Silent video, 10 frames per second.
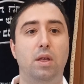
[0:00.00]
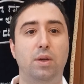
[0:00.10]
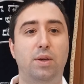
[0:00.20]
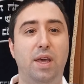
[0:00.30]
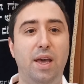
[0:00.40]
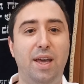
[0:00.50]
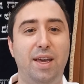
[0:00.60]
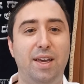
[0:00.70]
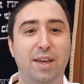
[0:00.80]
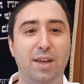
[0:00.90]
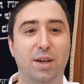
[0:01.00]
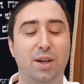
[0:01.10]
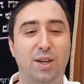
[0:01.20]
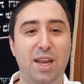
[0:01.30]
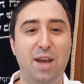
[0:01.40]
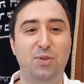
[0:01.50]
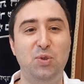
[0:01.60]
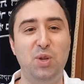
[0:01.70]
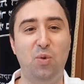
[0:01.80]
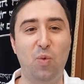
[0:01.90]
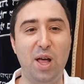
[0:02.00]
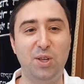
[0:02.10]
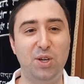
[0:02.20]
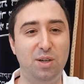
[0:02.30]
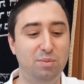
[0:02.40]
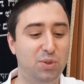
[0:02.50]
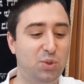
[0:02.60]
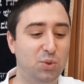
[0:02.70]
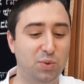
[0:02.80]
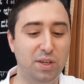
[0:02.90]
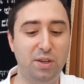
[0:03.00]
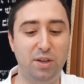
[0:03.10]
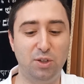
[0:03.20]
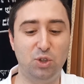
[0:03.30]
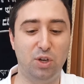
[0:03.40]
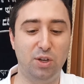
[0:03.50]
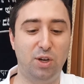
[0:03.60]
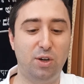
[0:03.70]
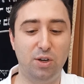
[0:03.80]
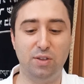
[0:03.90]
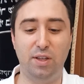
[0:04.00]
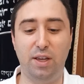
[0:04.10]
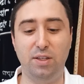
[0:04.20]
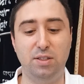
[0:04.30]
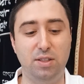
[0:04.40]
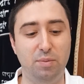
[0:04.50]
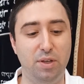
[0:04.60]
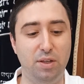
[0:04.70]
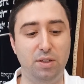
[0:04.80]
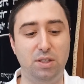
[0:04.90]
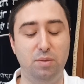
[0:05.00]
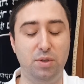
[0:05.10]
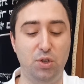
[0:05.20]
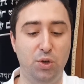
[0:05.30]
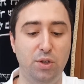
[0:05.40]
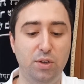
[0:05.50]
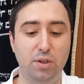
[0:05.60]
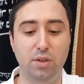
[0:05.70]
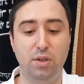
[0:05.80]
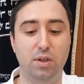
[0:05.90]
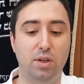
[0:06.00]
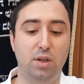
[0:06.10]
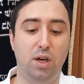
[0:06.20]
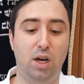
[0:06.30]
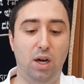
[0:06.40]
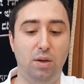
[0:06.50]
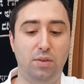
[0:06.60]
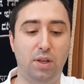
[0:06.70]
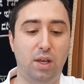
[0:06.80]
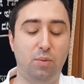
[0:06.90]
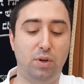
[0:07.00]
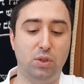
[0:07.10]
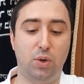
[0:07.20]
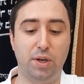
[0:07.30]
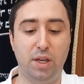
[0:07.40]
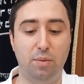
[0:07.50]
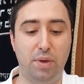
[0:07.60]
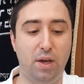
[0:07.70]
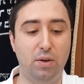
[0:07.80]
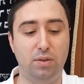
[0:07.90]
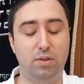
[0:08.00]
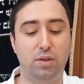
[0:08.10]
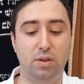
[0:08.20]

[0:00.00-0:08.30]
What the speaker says: Okay, good afternoon and welcome to Iyun Shulchan Orach. Today's Siman is Siman Yud. Today we're talking about